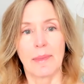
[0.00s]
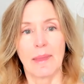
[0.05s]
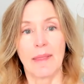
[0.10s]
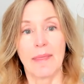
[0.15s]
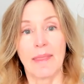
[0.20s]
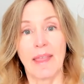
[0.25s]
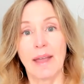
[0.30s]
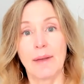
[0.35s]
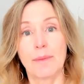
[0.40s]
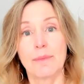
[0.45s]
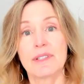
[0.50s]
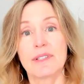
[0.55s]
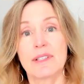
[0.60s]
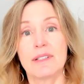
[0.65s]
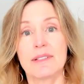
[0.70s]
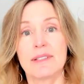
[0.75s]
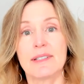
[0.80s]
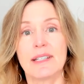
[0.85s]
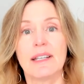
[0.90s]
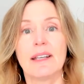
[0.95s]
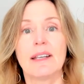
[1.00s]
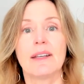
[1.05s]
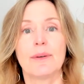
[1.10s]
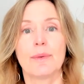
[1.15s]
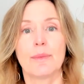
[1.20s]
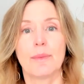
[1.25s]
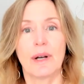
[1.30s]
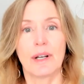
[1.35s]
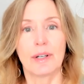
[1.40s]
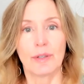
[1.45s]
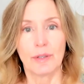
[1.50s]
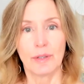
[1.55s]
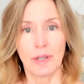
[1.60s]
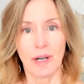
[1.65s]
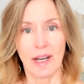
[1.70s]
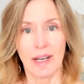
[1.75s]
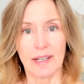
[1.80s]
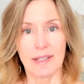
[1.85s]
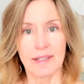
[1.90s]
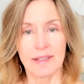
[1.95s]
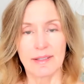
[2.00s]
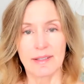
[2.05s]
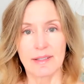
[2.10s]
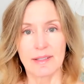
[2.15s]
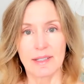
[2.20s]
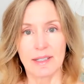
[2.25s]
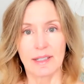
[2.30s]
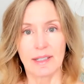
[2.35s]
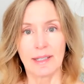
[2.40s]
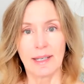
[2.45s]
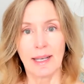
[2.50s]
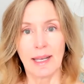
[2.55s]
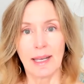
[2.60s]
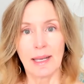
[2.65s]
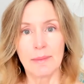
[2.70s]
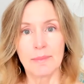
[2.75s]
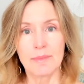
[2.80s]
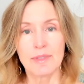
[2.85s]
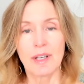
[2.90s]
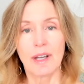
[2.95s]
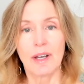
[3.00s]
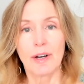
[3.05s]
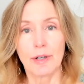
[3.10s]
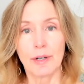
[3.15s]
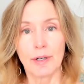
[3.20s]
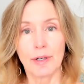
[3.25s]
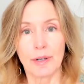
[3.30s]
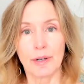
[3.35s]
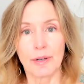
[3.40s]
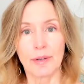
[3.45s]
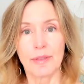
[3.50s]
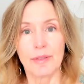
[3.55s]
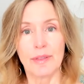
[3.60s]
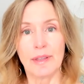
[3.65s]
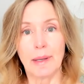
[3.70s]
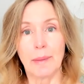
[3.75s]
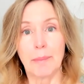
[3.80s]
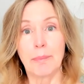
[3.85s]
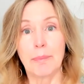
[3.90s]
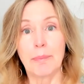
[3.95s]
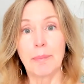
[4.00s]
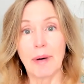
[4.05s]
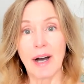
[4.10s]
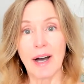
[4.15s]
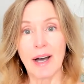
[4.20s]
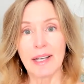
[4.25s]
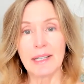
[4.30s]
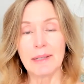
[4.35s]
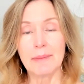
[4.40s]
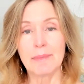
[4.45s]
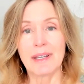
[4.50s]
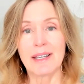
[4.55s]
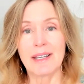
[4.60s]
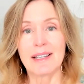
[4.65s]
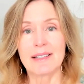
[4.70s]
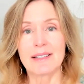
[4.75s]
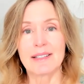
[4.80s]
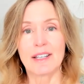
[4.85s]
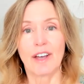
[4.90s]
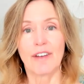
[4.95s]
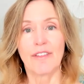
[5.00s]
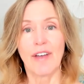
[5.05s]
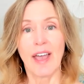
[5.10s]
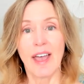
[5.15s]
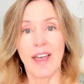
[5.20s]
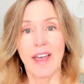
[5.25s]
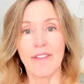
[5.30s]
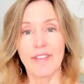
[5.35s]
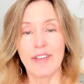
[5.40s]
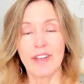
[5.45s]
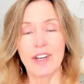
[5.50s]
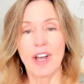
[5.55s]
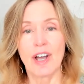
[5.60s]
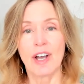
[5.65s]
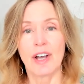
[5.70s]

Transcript: And that was indeed what Christ came to earth, the embodiment of heaven